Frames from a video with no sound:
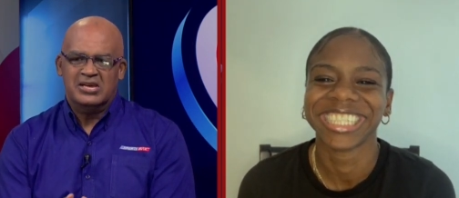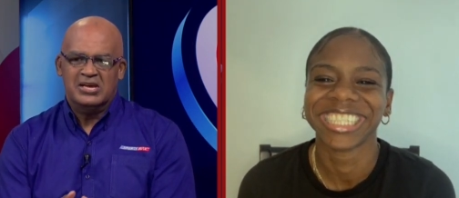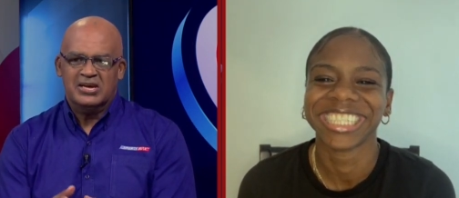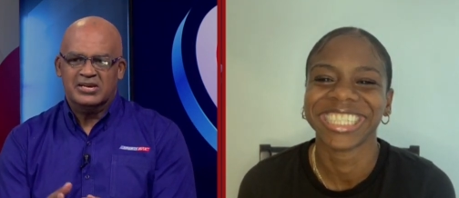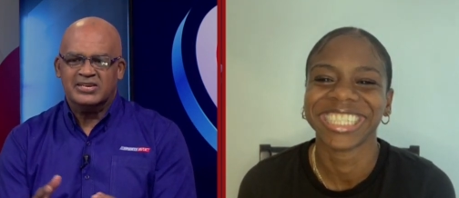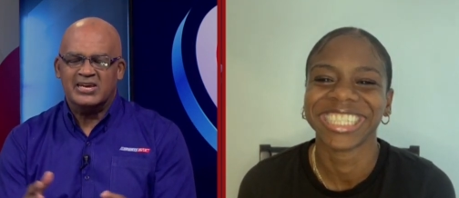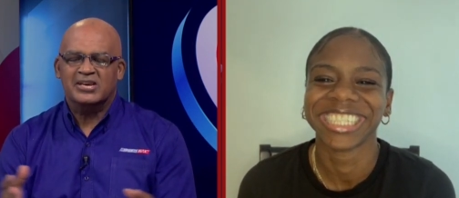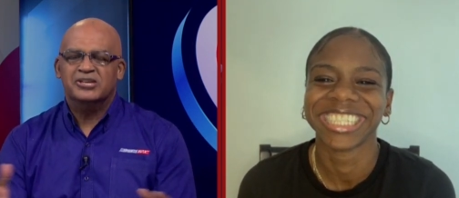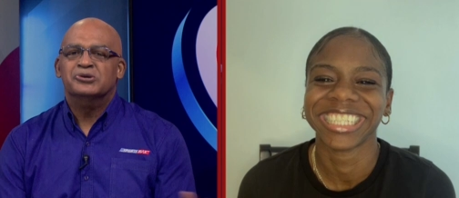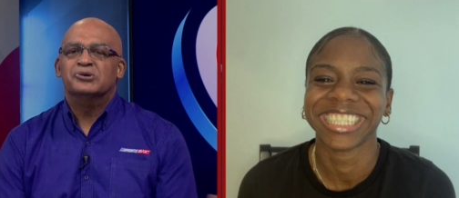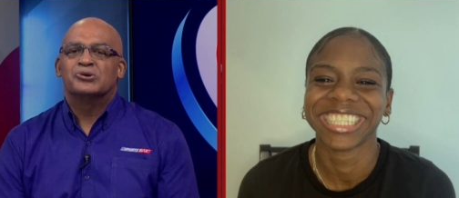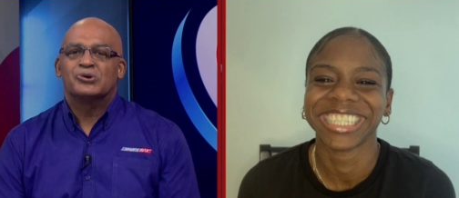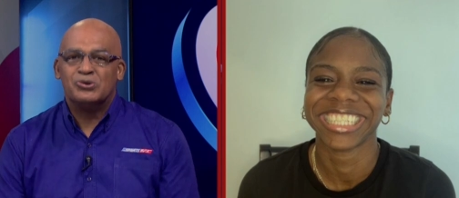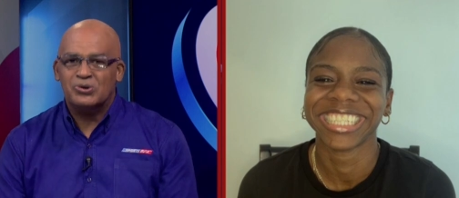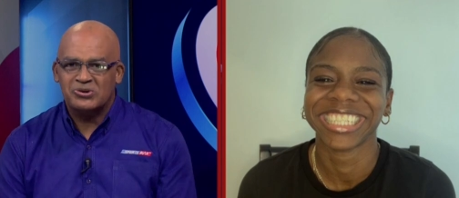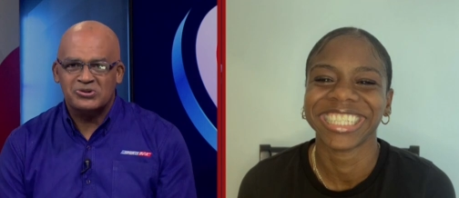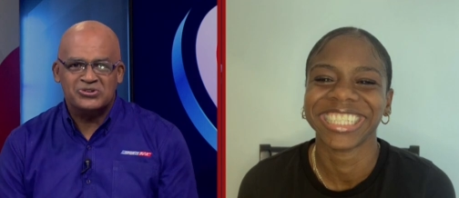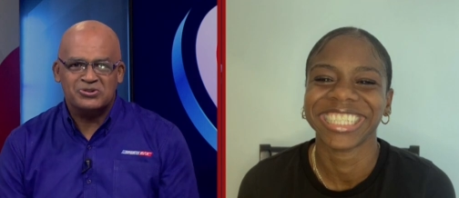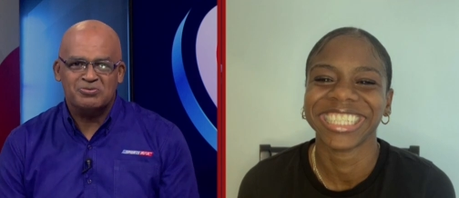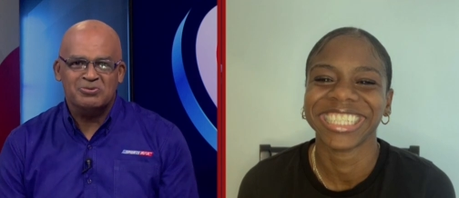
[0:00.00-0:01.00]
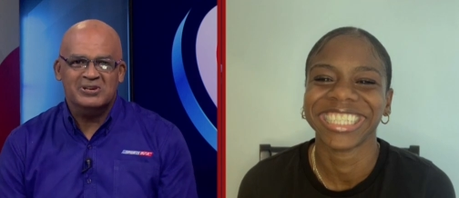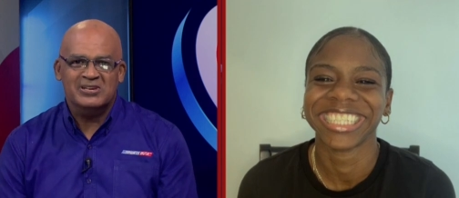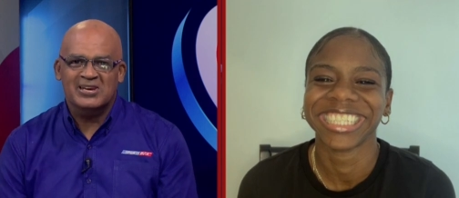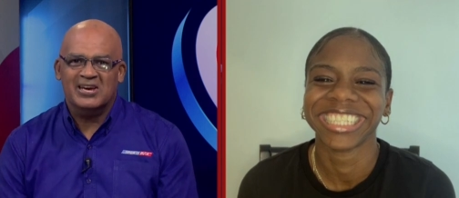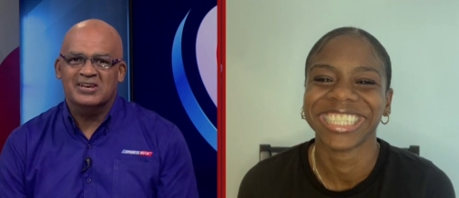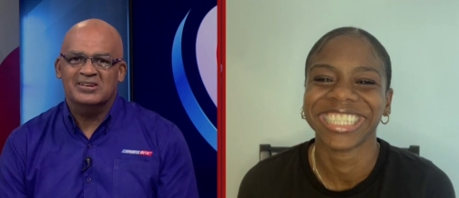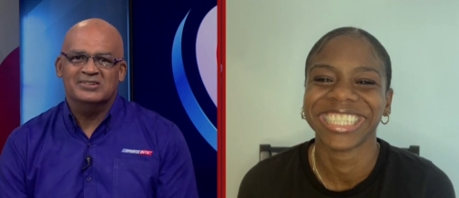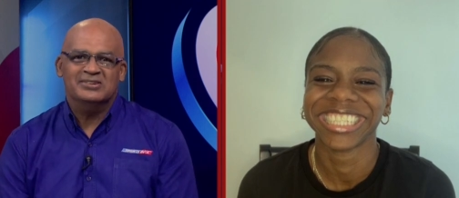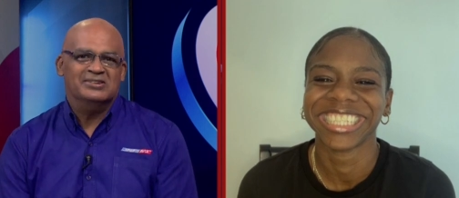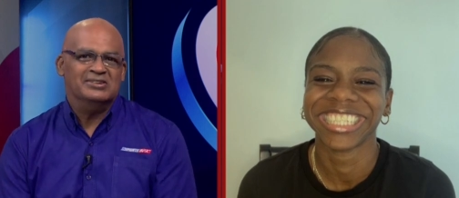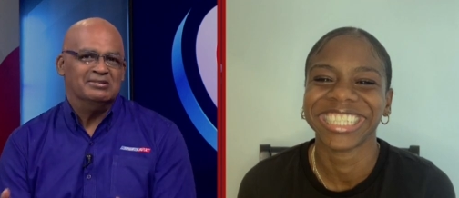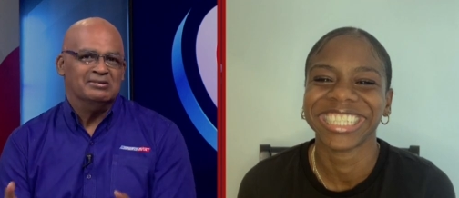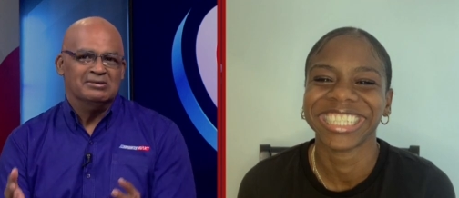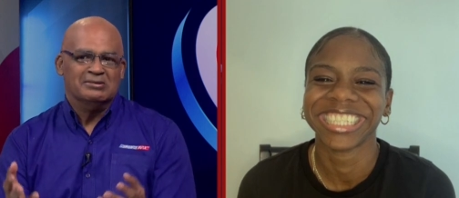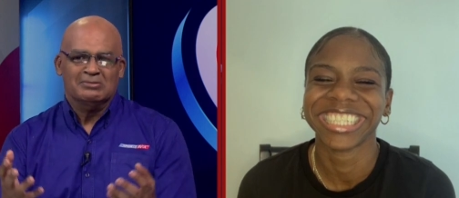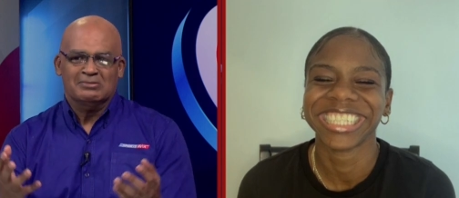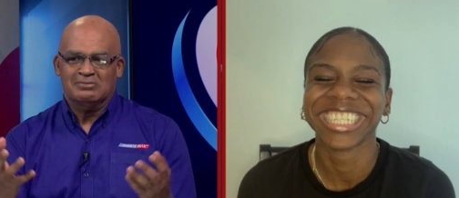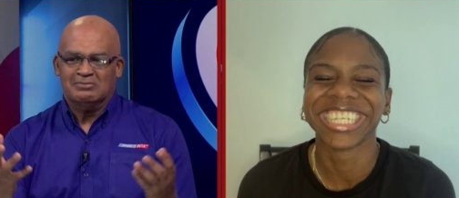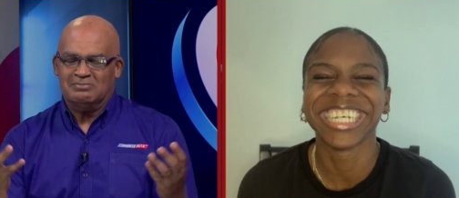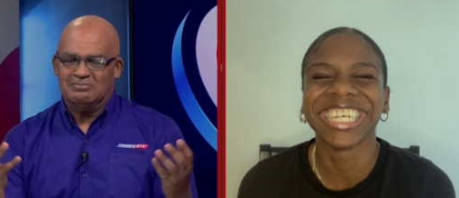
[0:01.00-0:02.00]
Speaker 1: Can you coach me? And
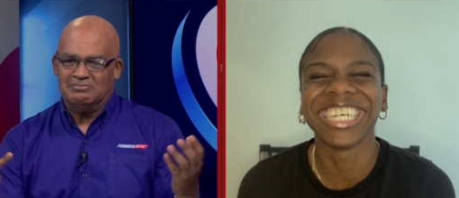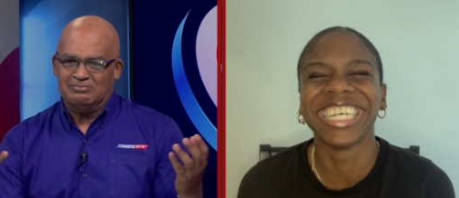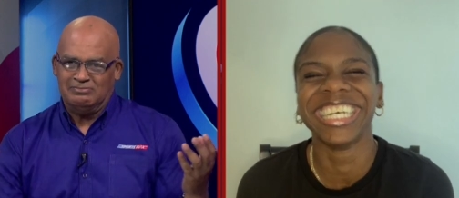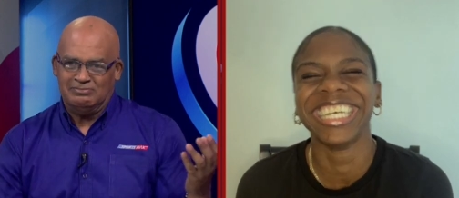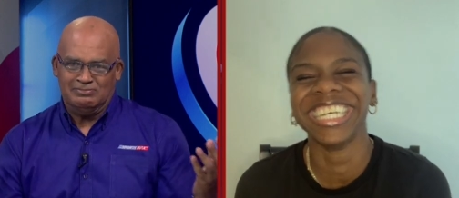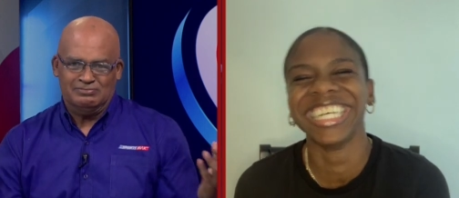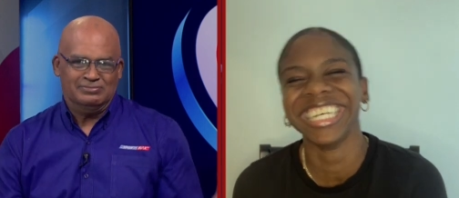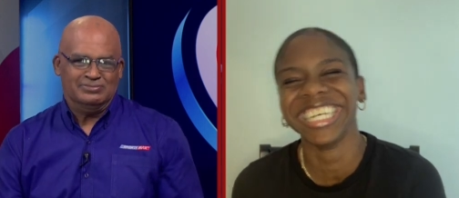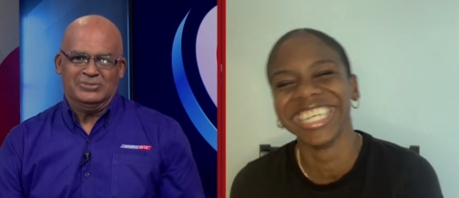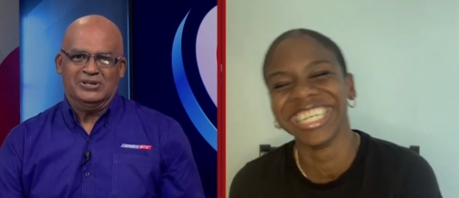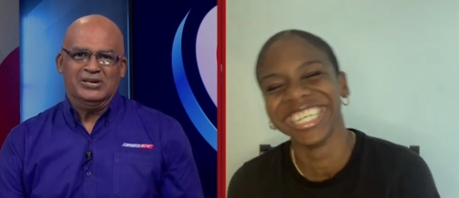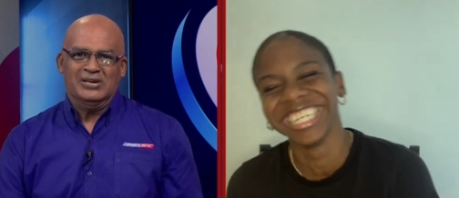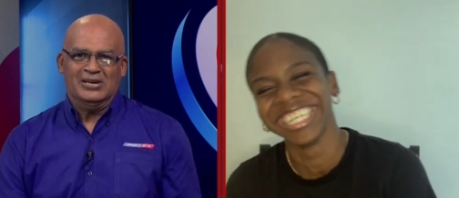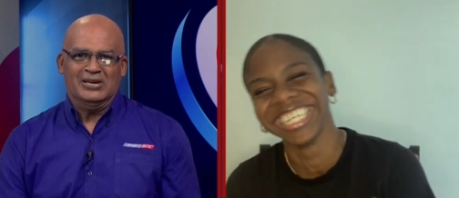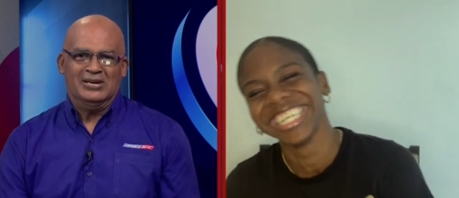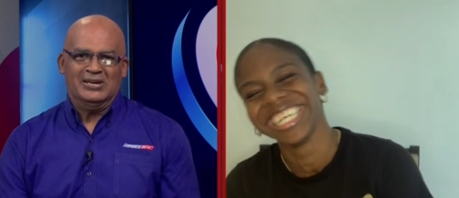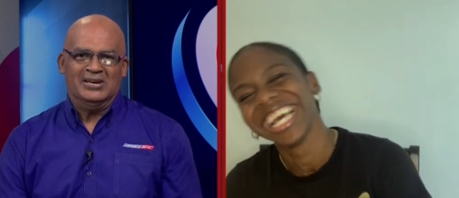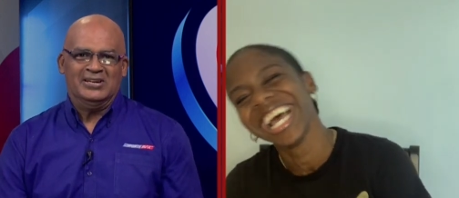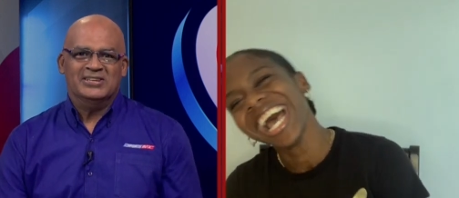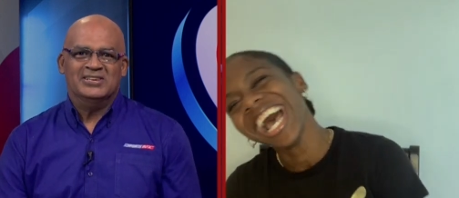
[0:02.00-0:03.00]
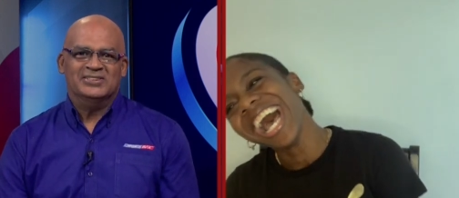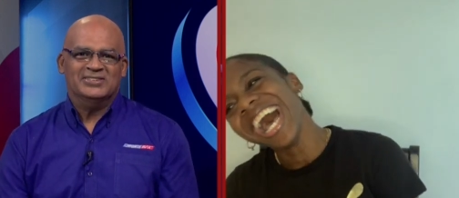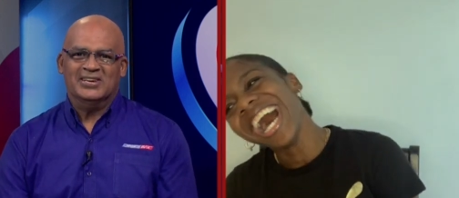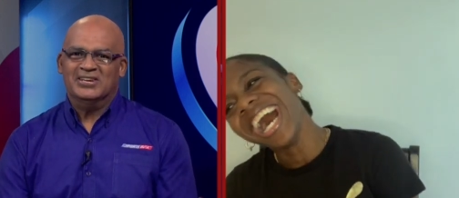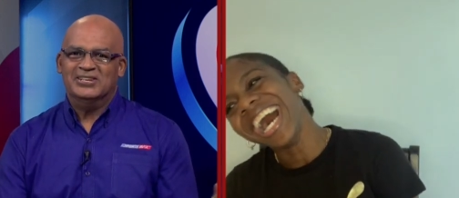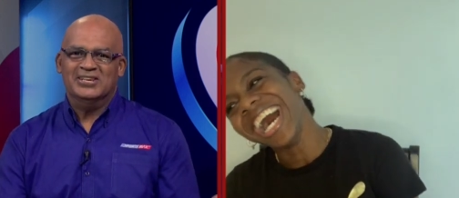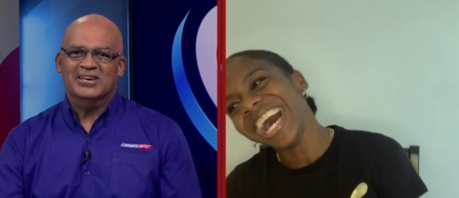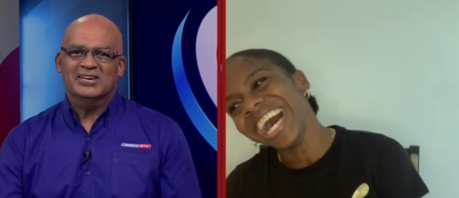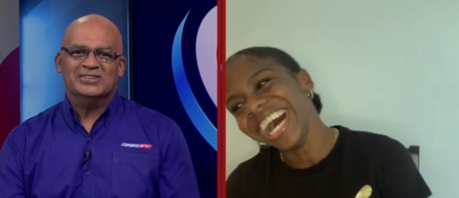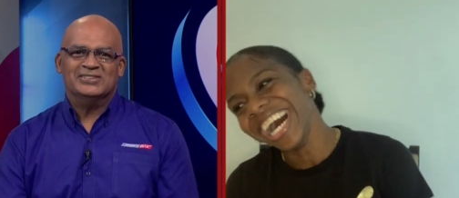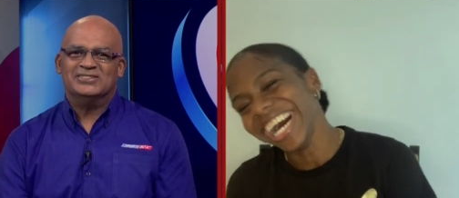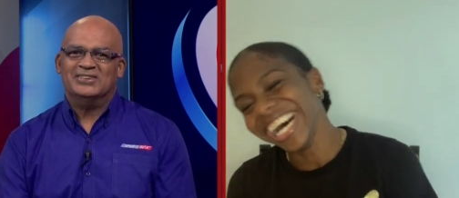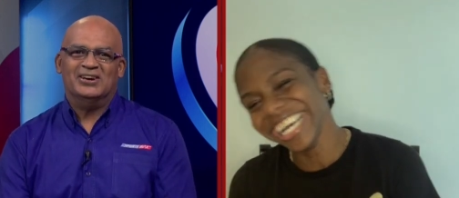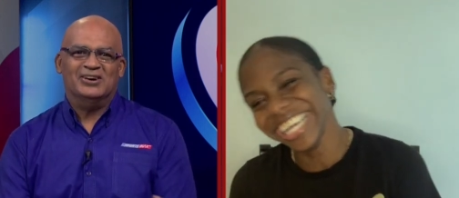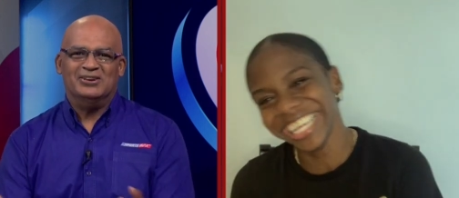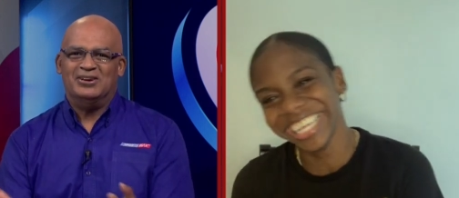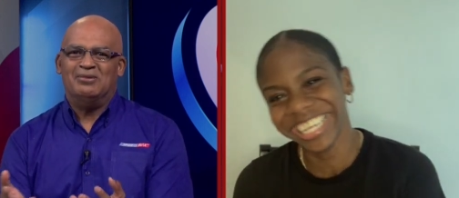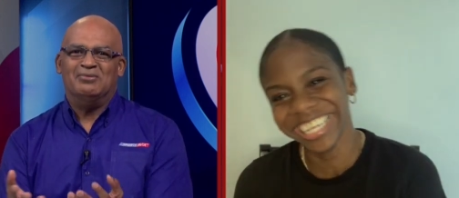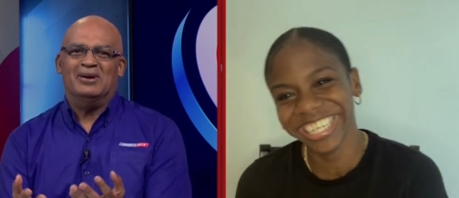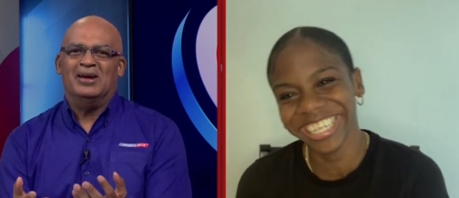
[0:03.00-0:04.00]
you know, and he said yes.
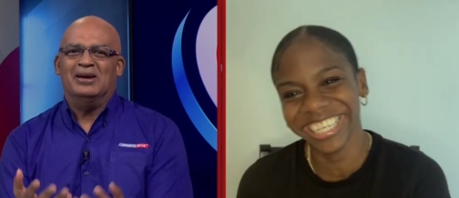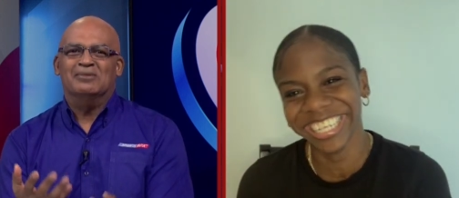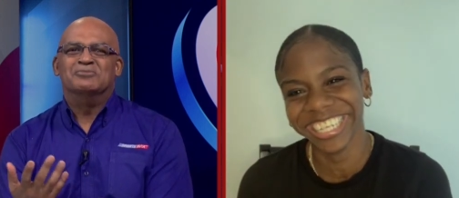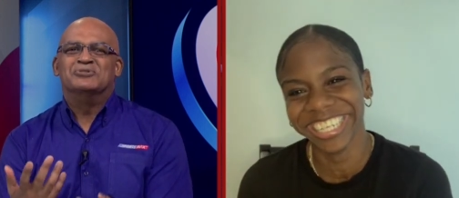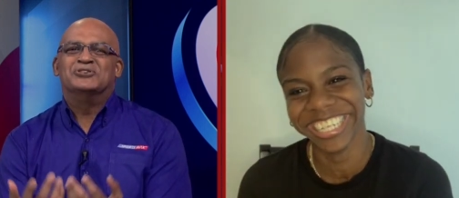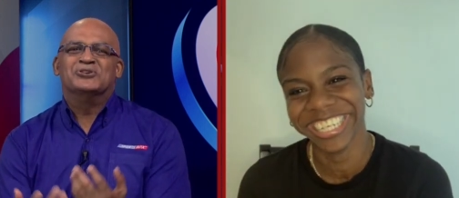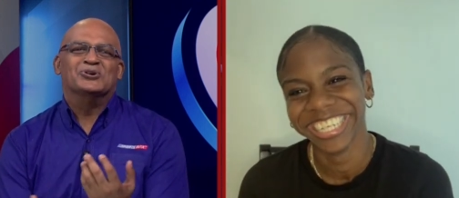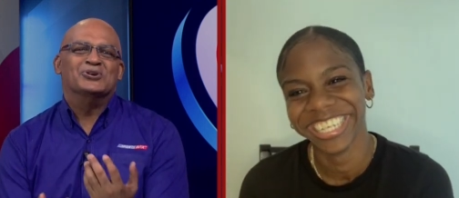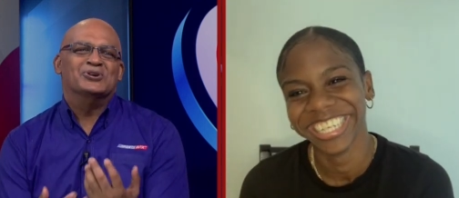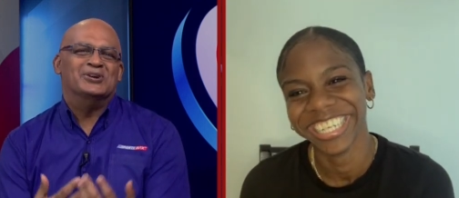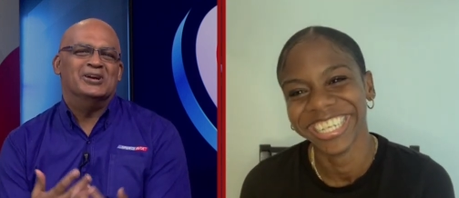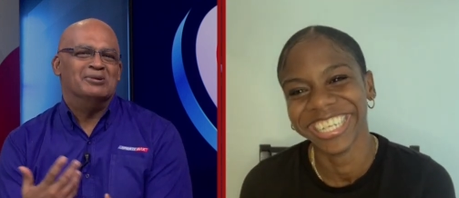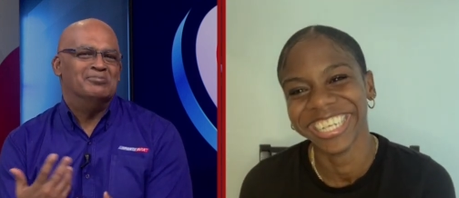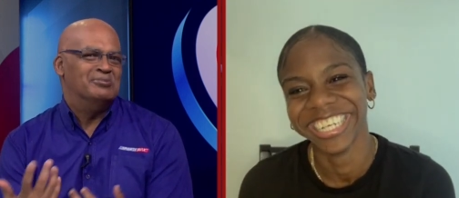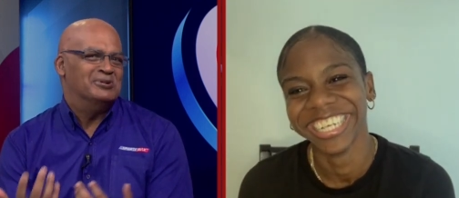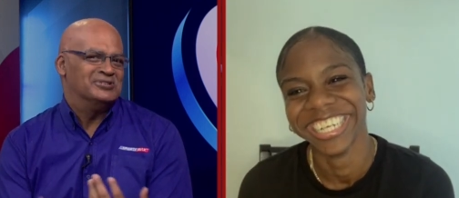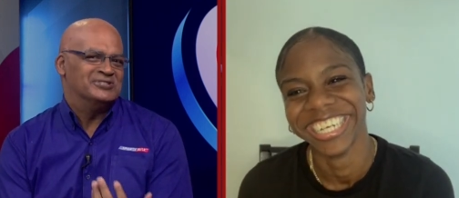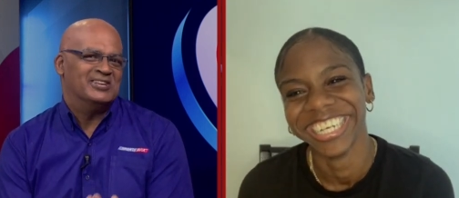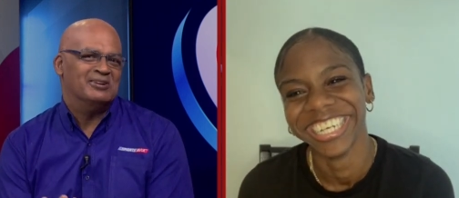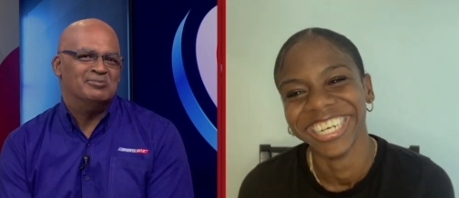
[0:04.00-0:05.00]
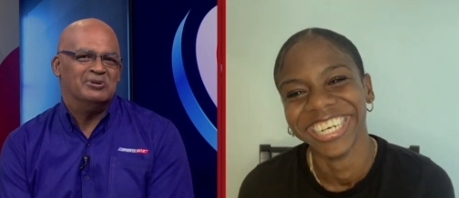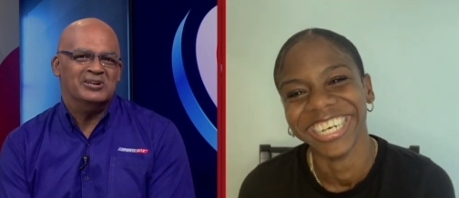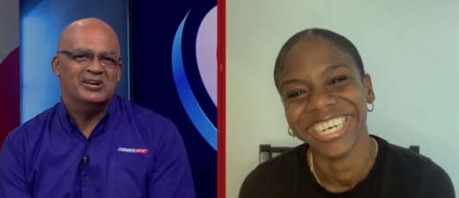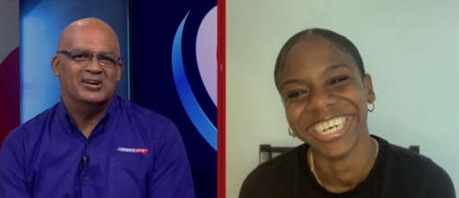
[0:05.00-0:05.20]
I, am sure that must have been an